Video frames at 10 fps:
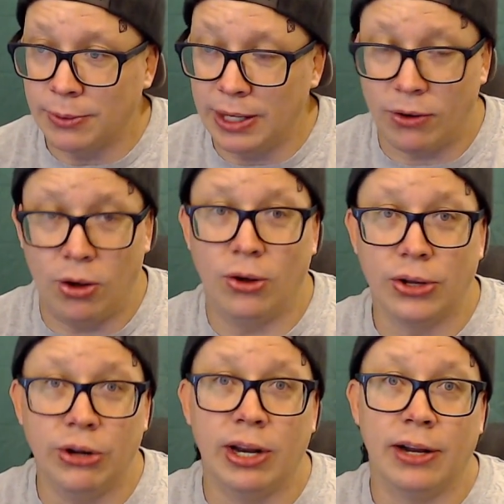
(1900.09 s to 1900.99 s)
We have a whole
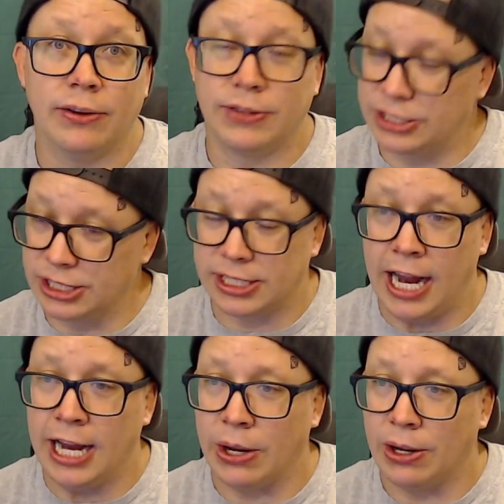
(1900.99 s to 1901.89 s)
unit that's just
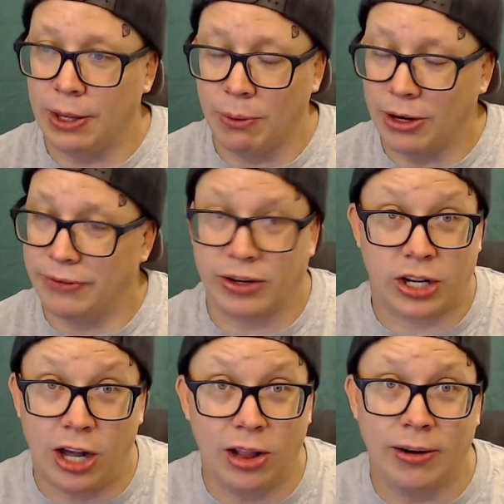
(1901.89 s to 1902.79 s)
gang unit. They wear a different
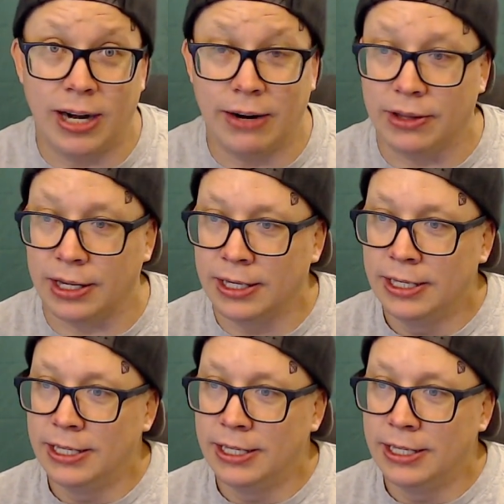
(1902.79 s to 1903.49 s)
color and everything.